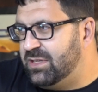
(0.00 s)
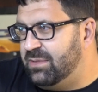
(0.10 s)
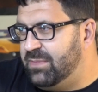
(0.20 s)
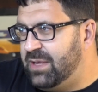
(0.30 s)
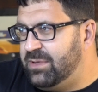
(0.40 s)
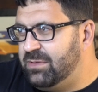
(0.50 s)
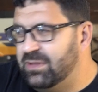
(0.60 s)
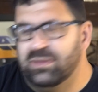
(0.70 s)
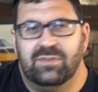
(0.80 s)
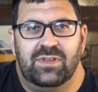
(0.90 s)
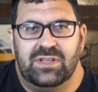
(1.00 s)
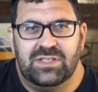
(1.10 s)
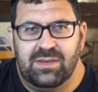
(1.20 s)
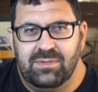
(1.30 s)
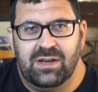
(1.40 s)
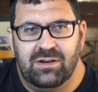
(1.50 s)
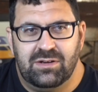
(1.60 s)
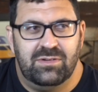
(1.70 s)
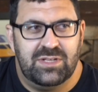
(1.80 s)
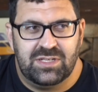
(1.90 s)
that maybe you can look for the same
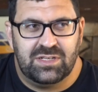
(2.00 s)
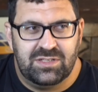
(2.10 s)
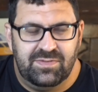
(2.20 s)
characteristics